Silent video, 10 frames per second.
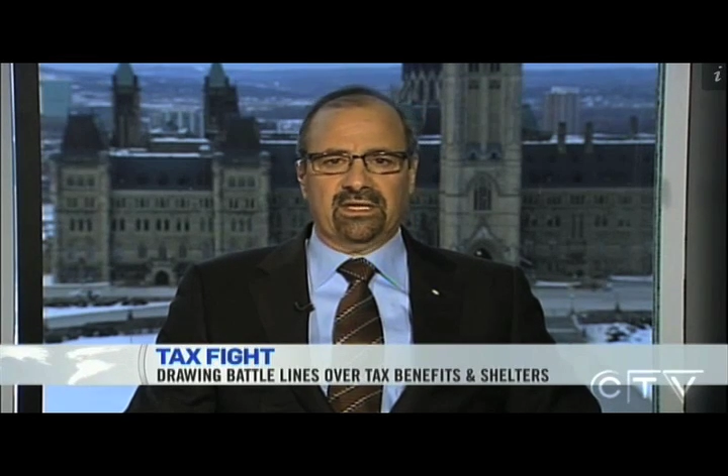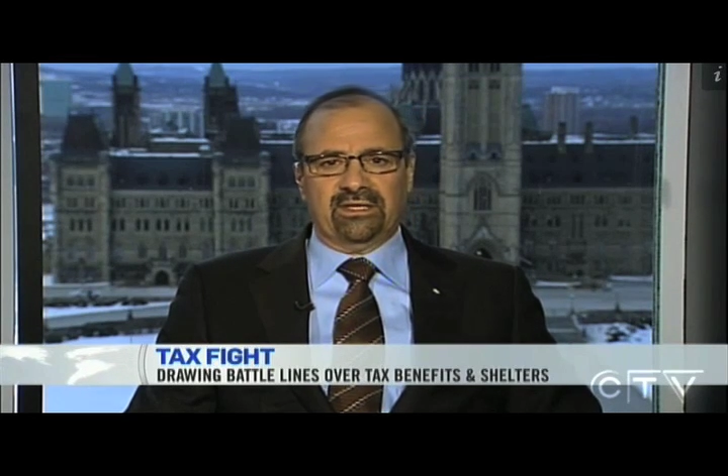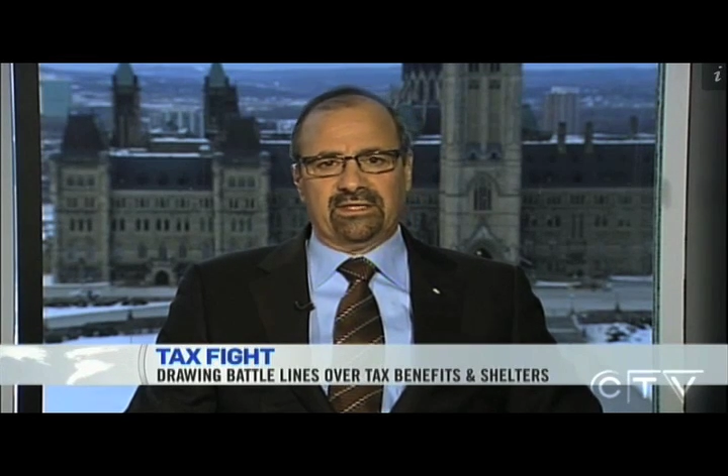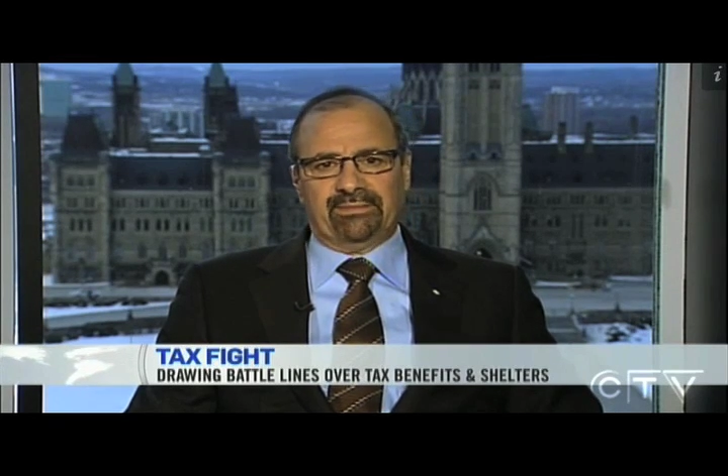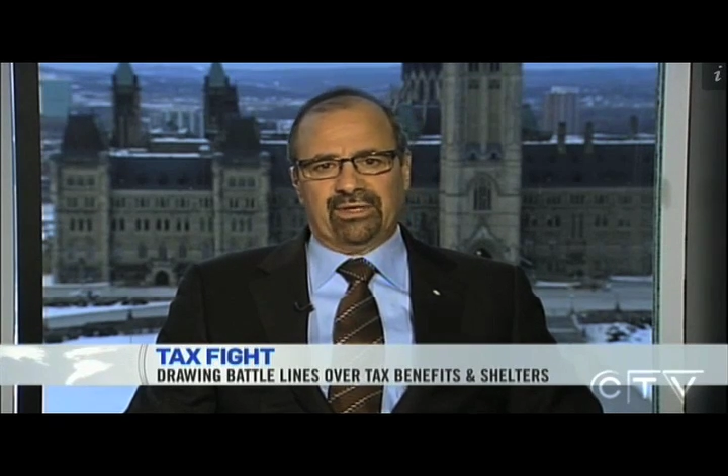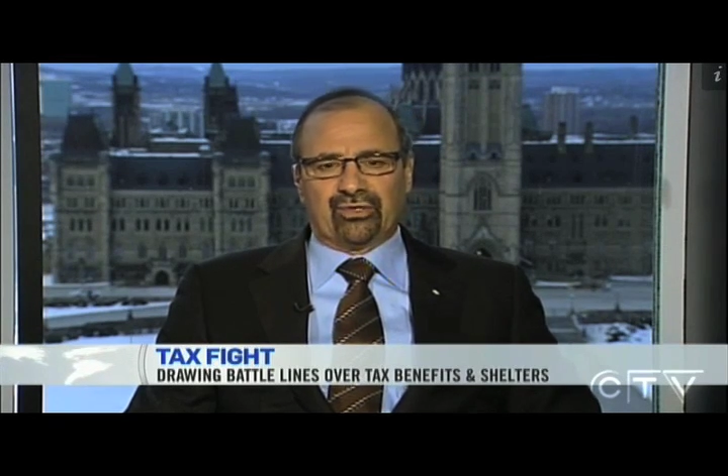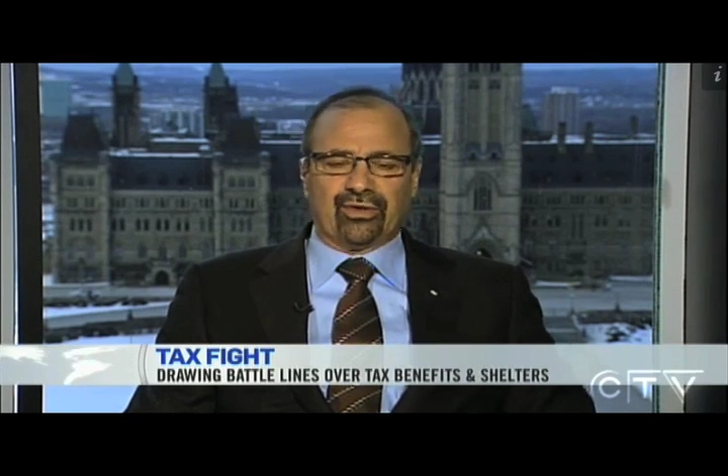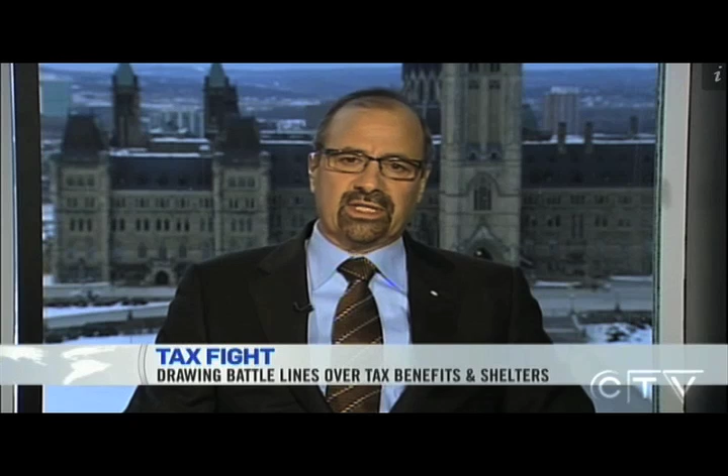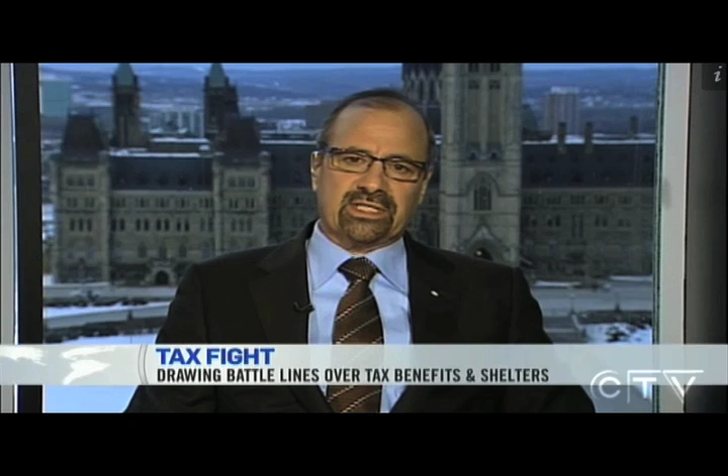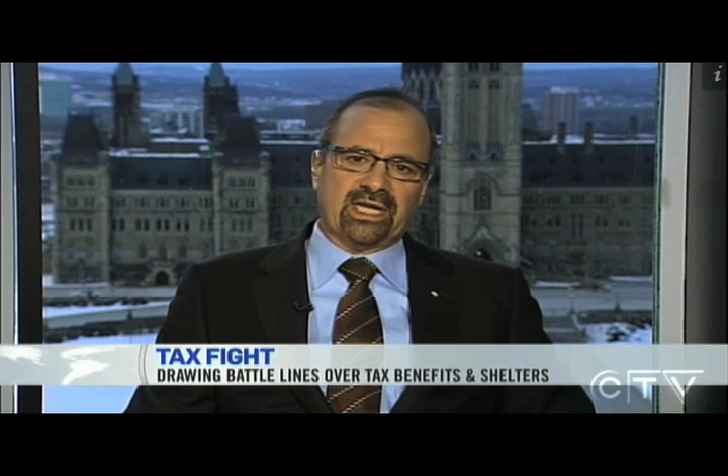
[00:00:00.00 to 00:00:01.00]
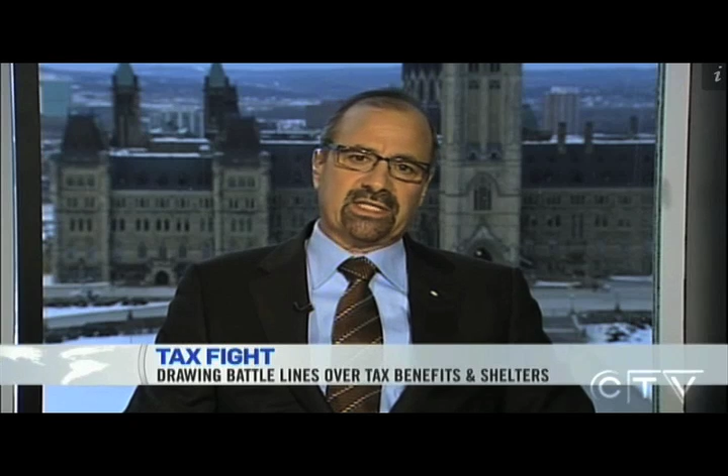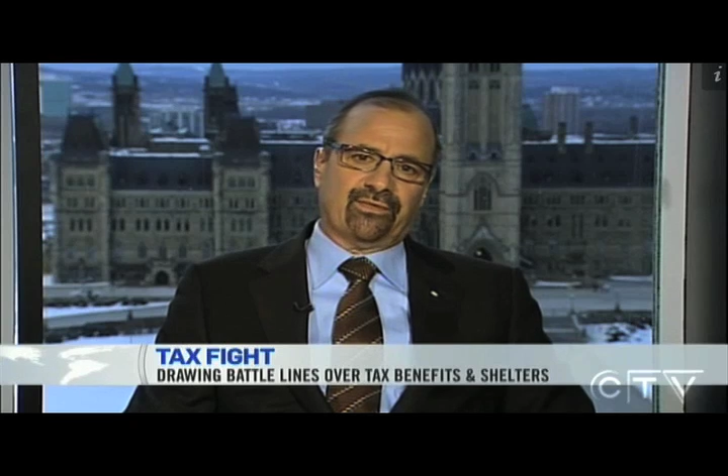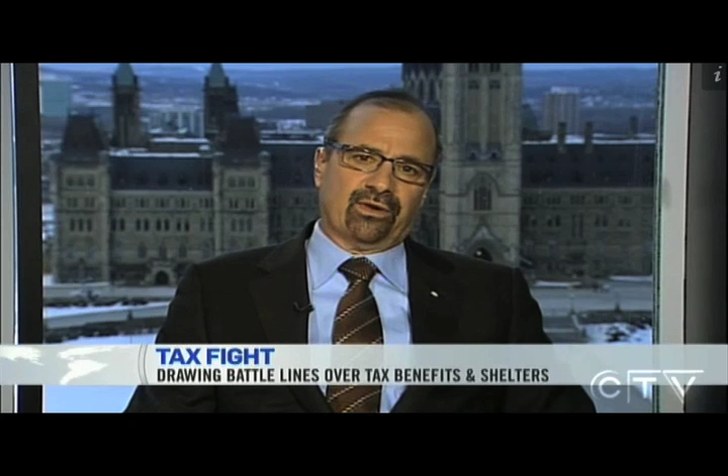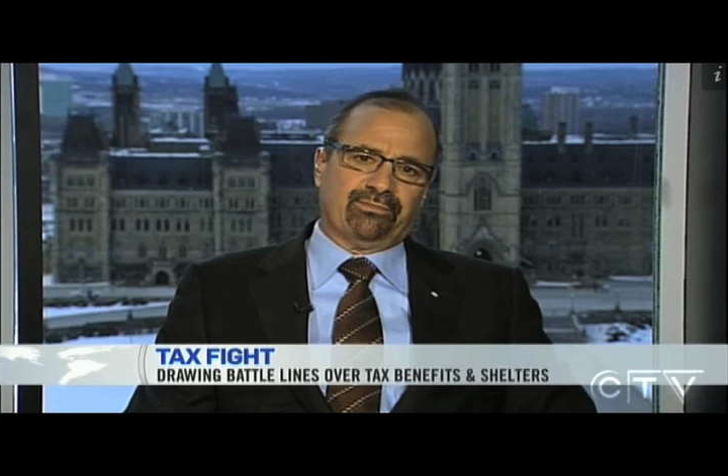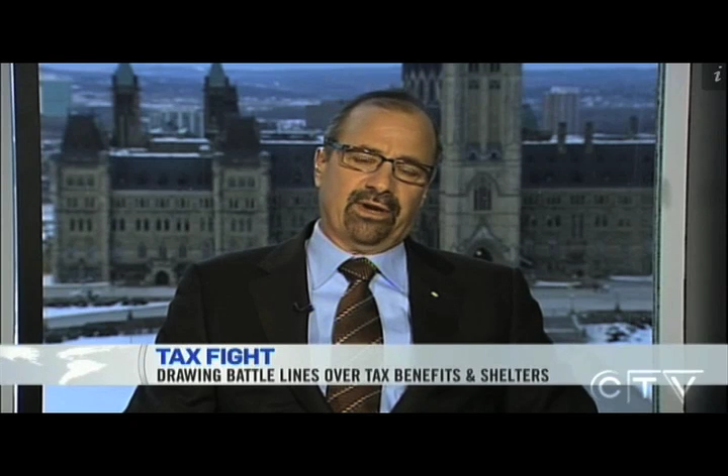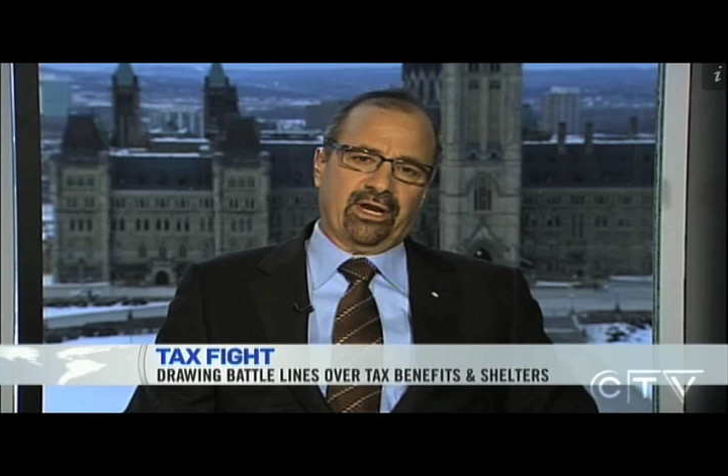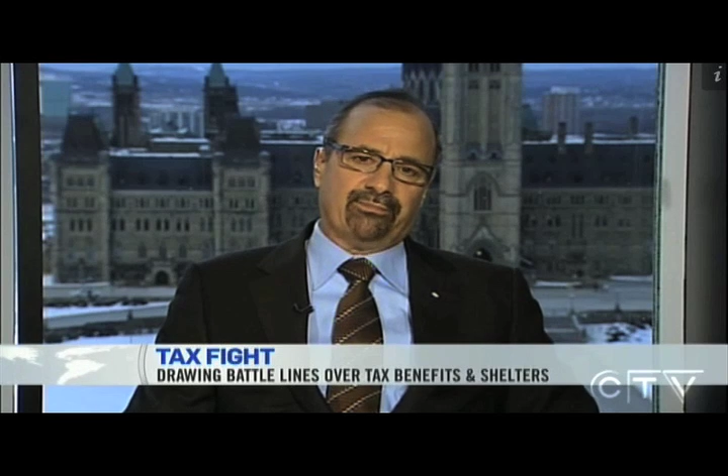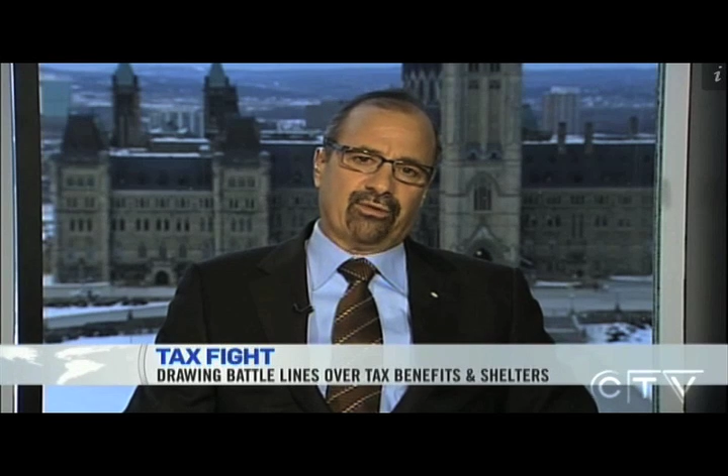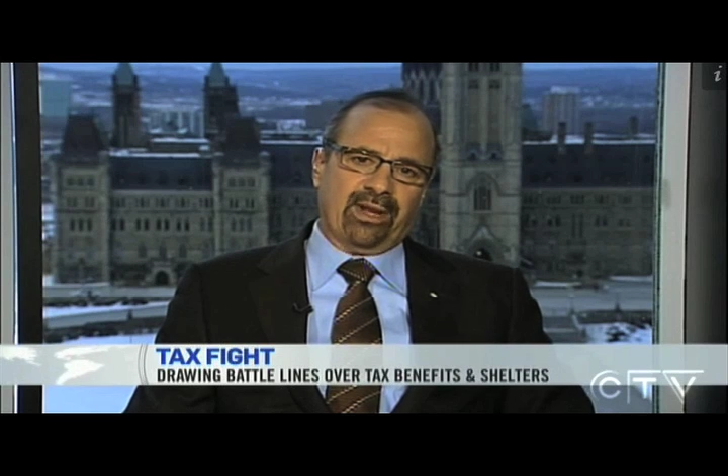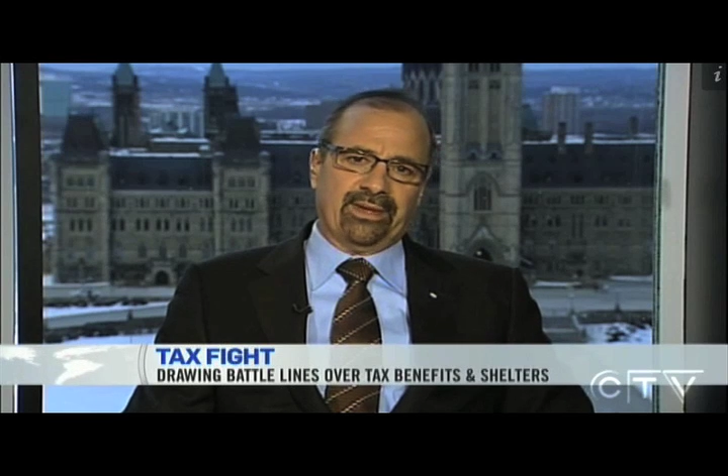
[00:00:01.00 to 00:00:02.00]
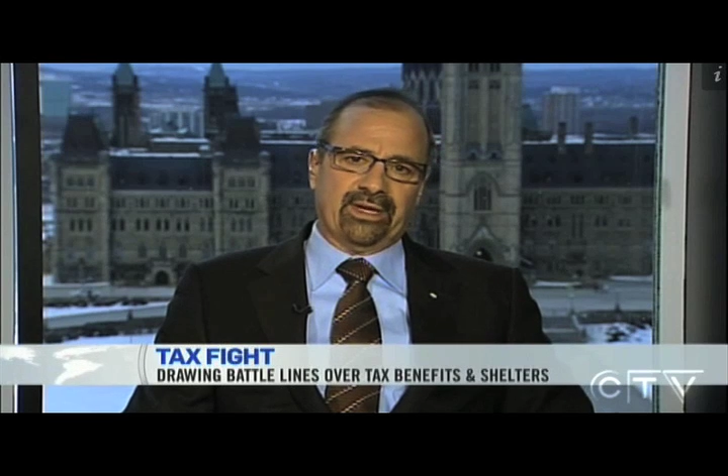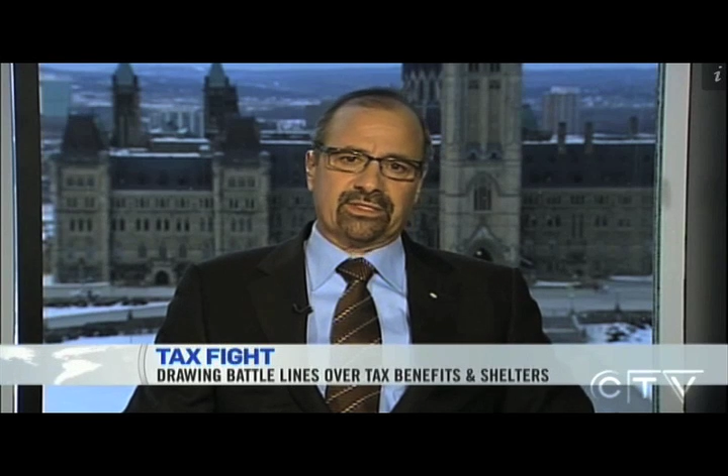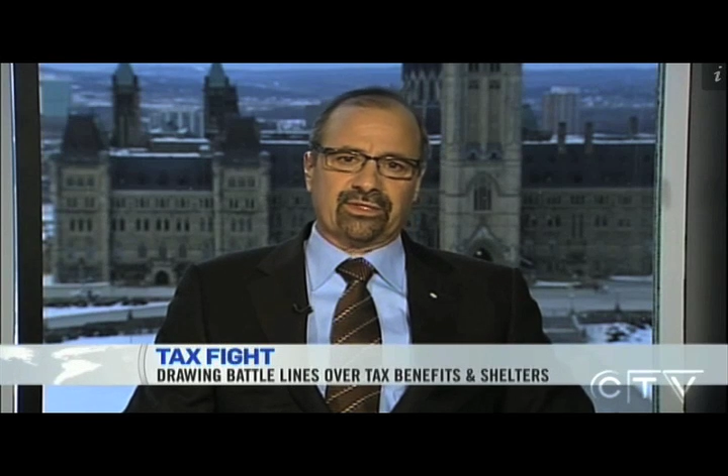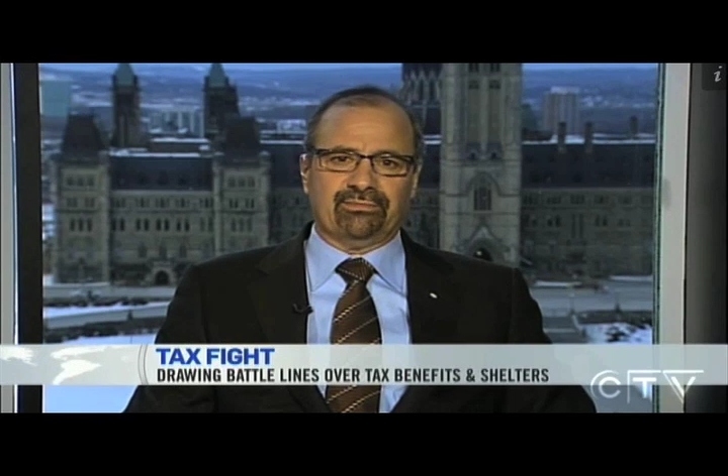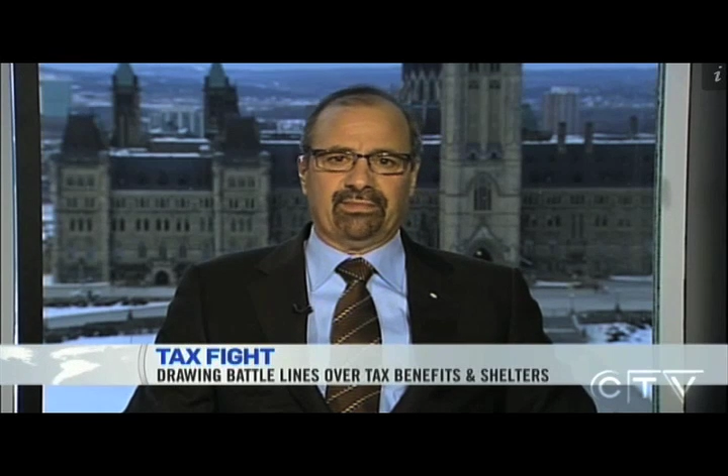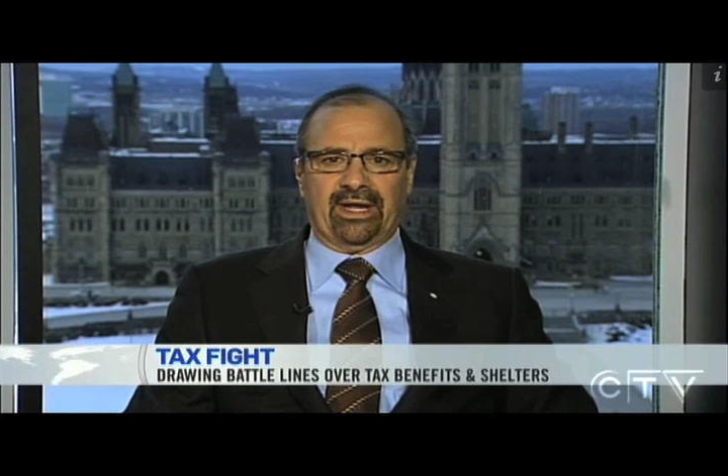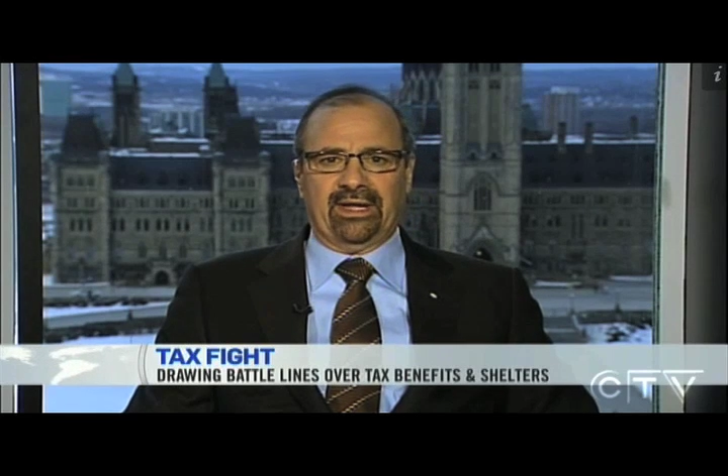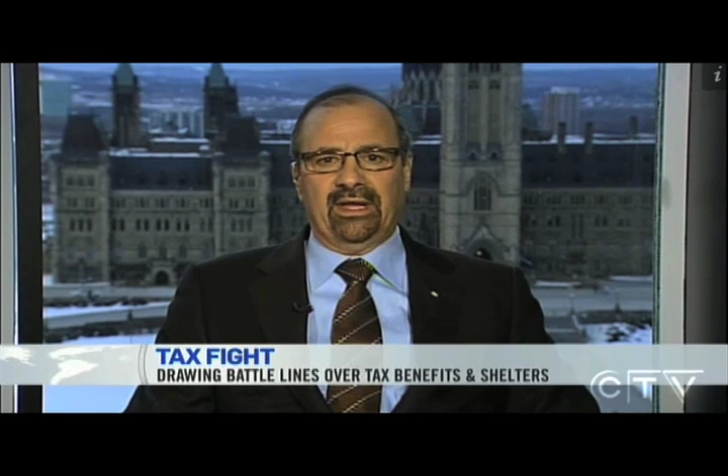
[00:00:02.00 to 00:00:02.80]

They've been criticized for it by our Prime Minister, by